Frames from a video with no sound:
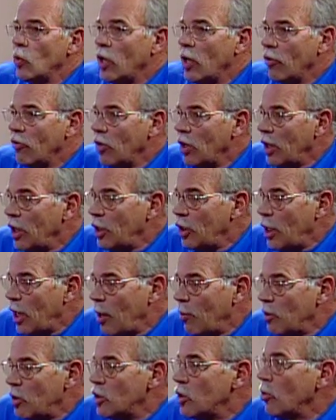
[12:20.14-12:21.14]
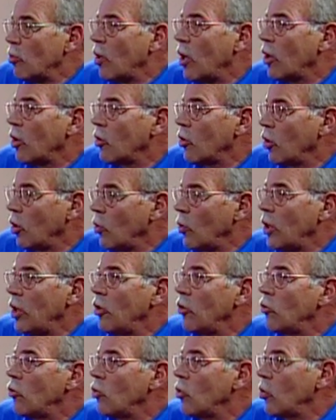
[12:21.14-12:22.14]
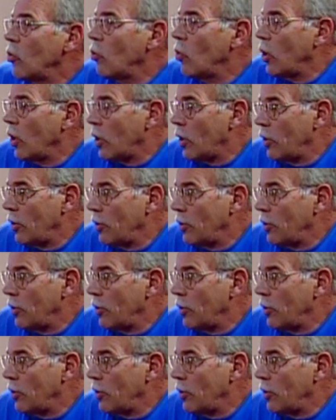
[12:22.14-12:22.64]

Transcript: will cover any damage that might occur when he is doing work.